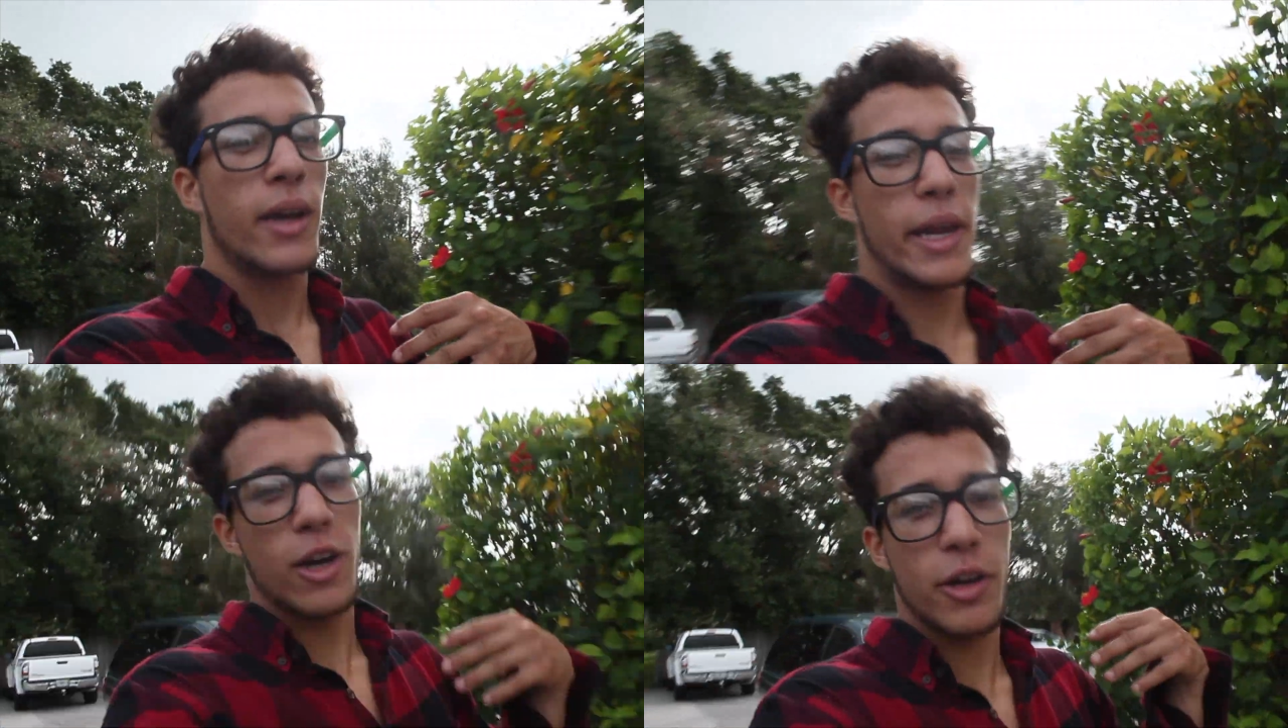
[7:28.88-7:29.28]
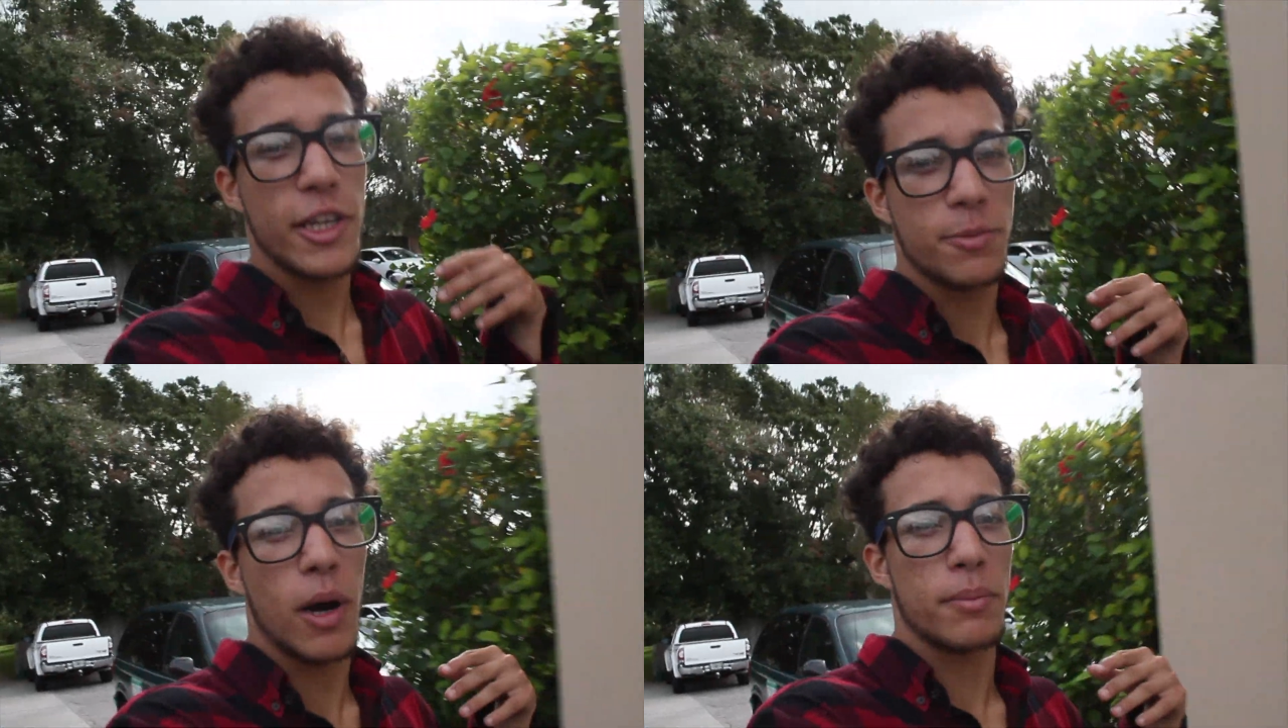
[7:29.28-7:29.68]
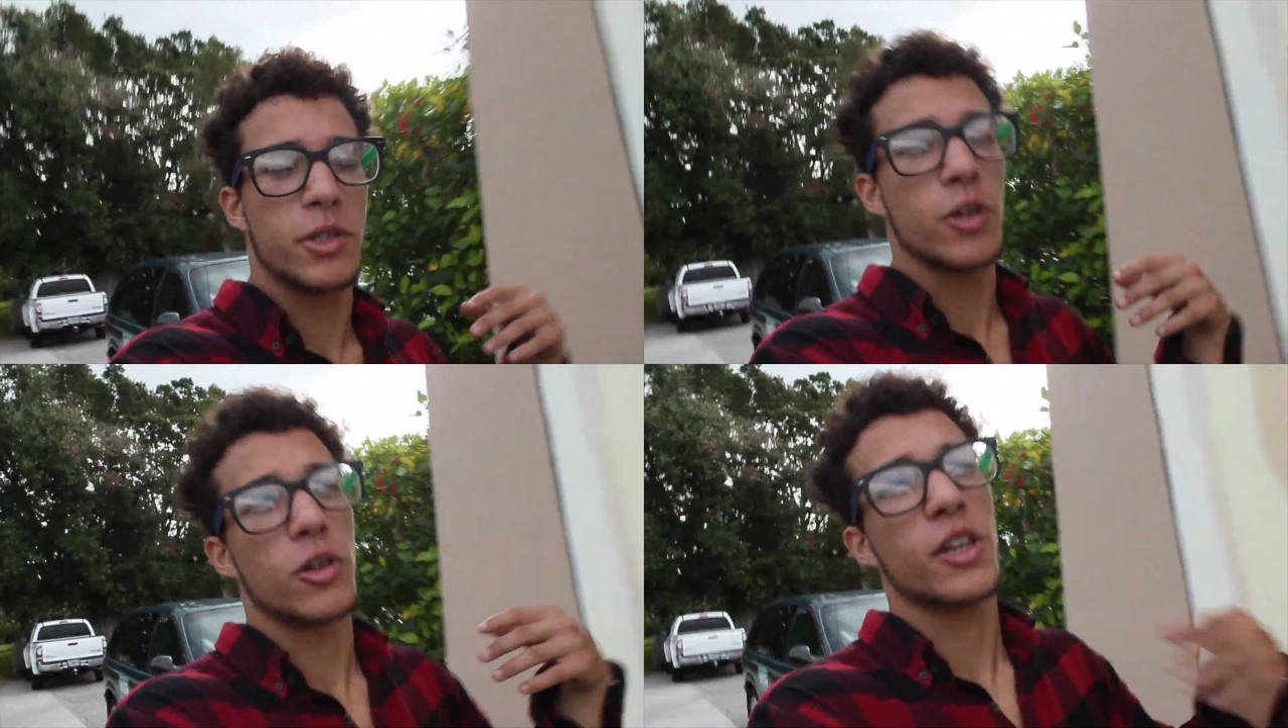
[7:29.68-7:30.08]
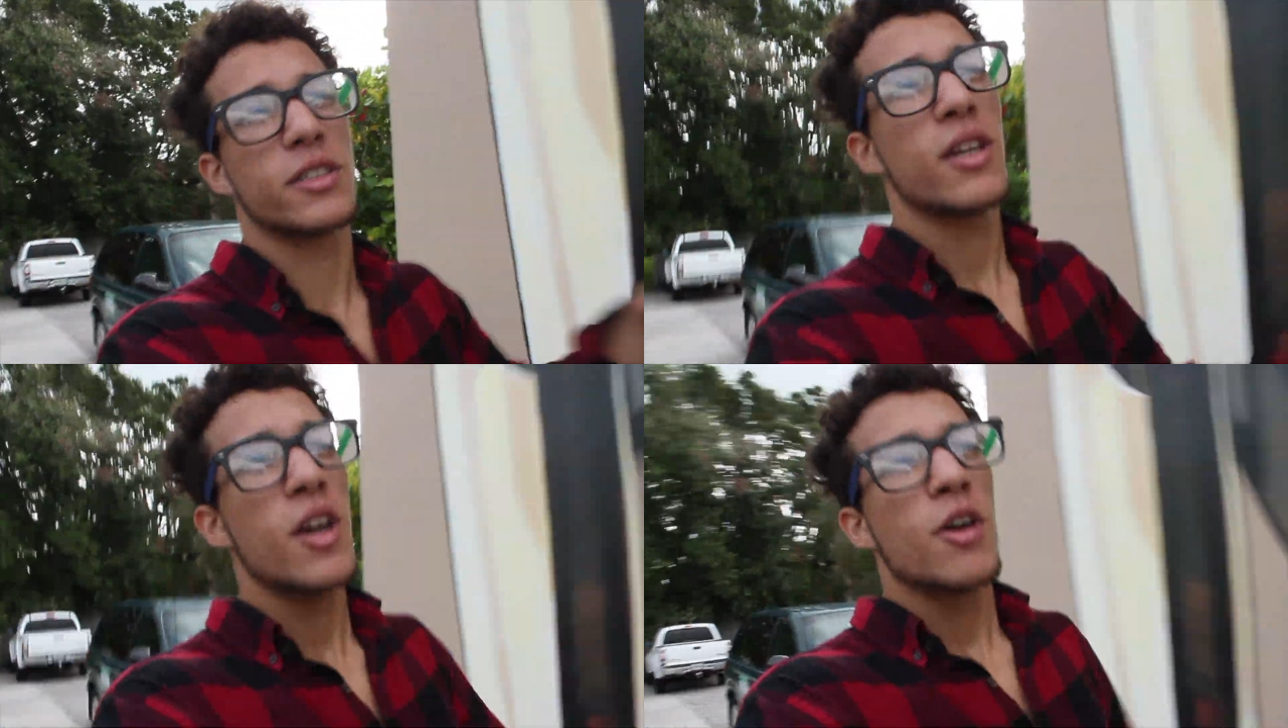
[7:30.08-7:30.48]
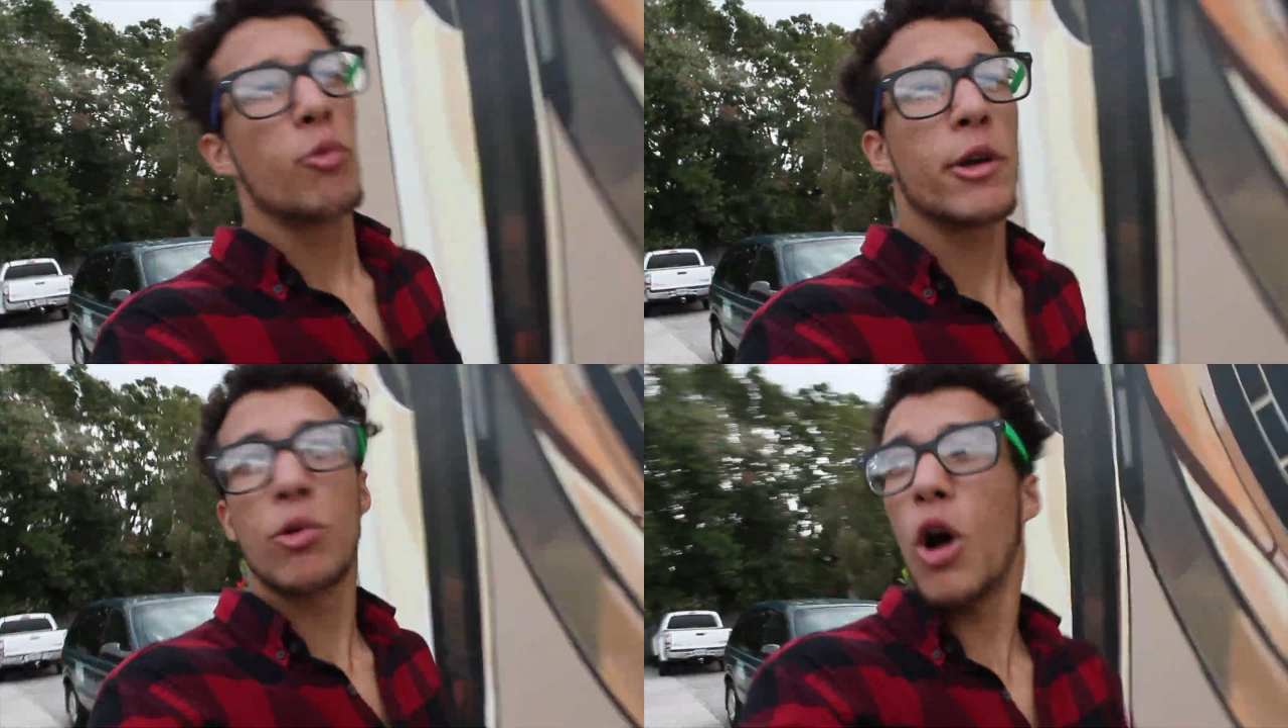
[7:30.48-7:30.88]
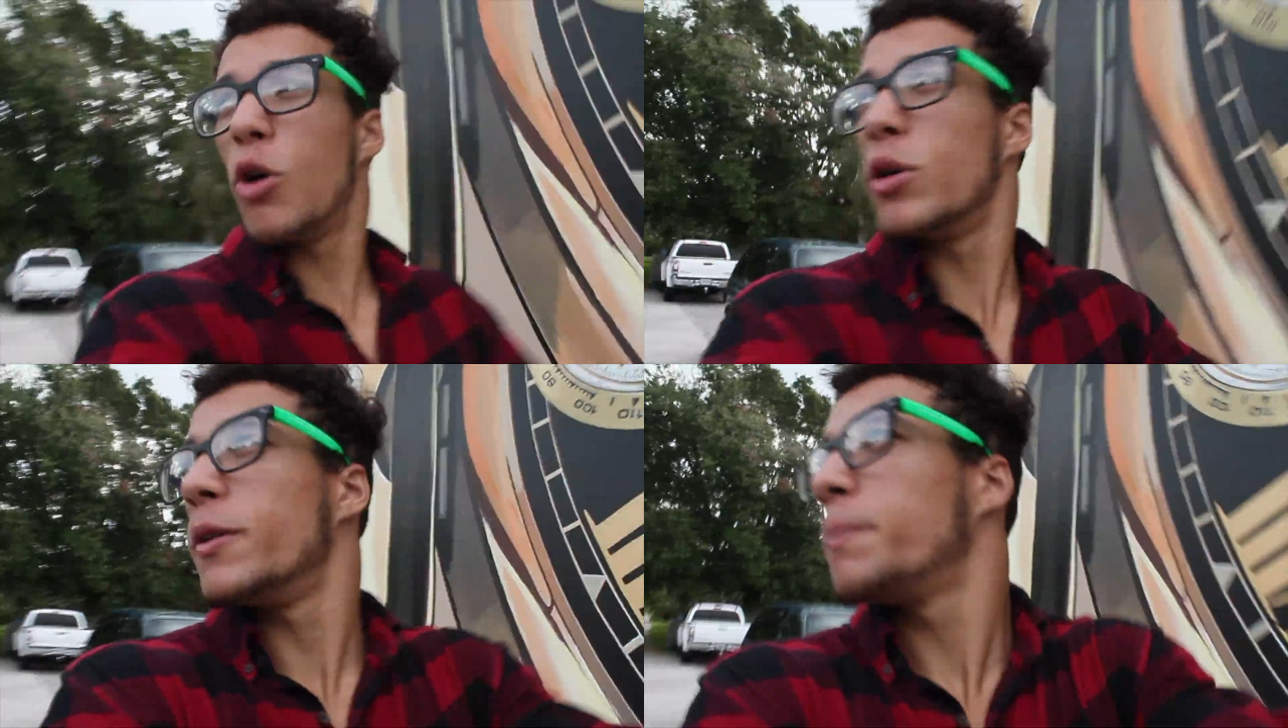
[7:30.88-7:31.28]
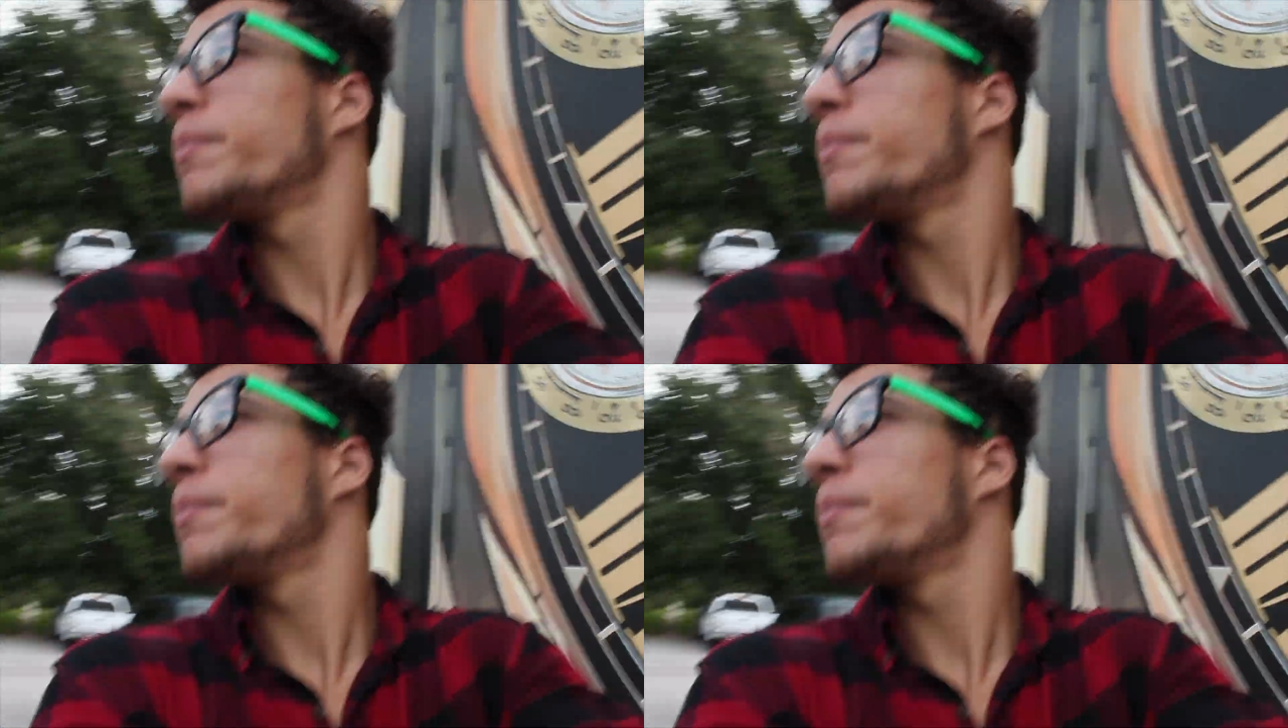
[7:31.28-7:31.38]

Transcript: And I know he's bummed too, cause we rode,